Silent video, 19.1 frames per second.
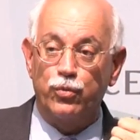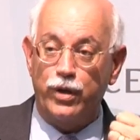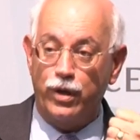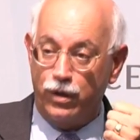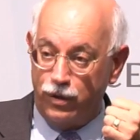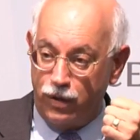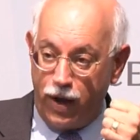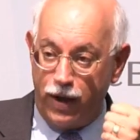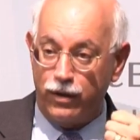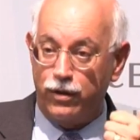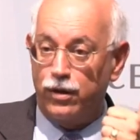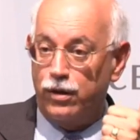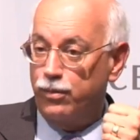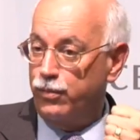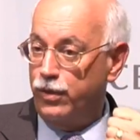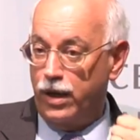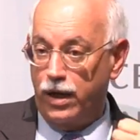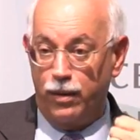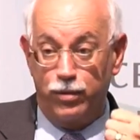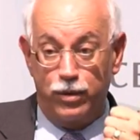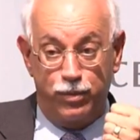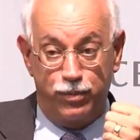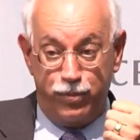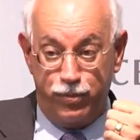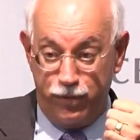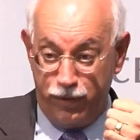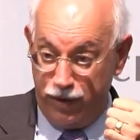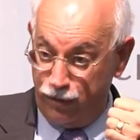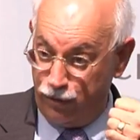we are not going to be able
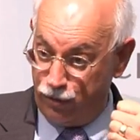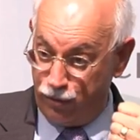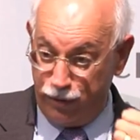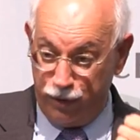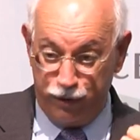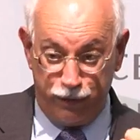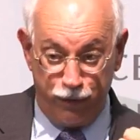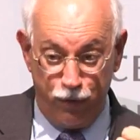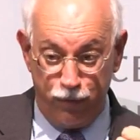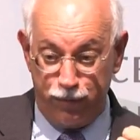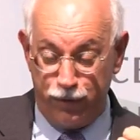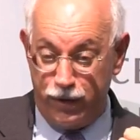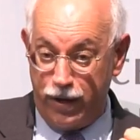to increase food